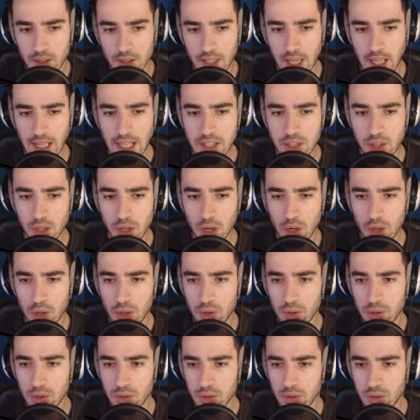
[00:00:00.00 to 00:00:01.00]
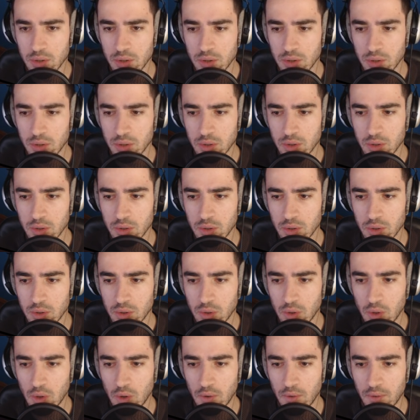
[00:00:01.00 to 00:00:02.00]
Okay, let's go
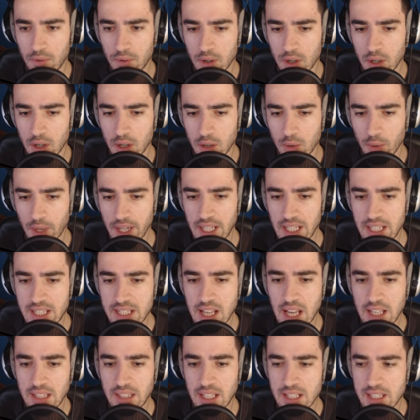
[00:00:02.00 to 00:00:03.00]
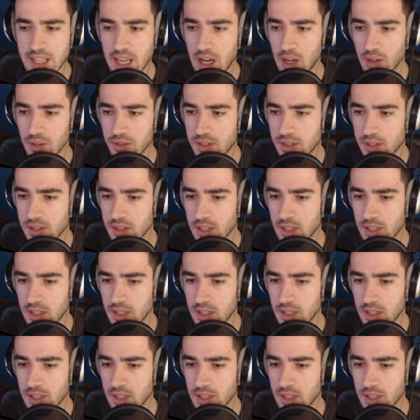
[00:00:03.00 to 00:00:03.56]
over... Wait, it's not this house.